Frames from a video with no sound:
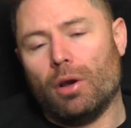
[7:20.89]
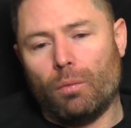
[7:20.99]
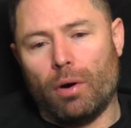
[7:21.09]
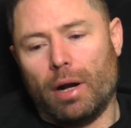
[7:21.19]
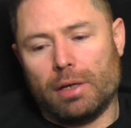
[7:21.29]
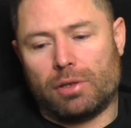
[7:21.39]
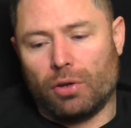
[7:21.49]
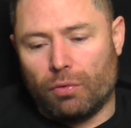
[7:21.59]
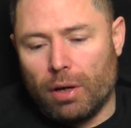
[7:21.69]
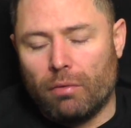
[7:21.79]
Whereas the
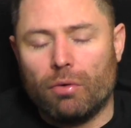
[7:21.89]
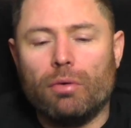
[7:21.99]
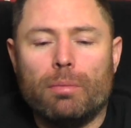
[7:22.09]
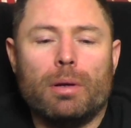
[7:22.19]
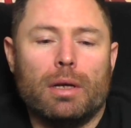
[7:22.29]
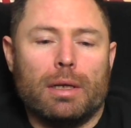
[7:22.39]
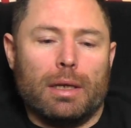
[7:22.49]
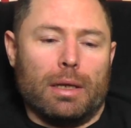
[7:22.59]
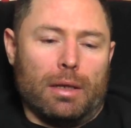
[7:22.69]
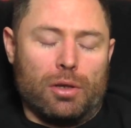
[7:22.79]
Green Room,
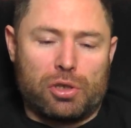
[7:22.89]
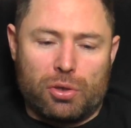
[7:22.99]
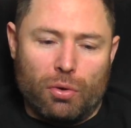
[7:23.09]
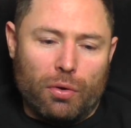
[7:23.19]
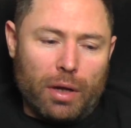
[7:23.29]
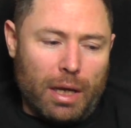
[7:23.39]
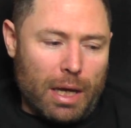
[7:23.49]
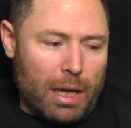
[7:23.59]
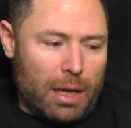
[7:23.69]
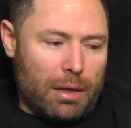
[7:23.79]
the
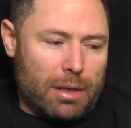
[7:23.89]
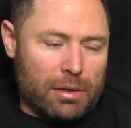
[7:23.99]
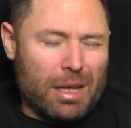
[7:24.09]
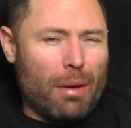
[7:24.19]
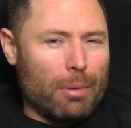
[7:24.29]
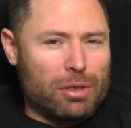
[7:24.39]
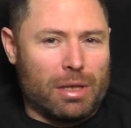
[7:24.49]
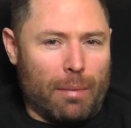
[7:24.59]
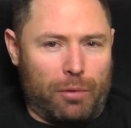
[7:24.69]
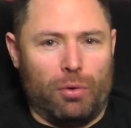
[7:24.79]
story, there's not much
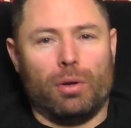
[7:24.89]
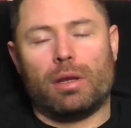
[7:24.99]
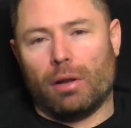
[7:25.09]
depth to it.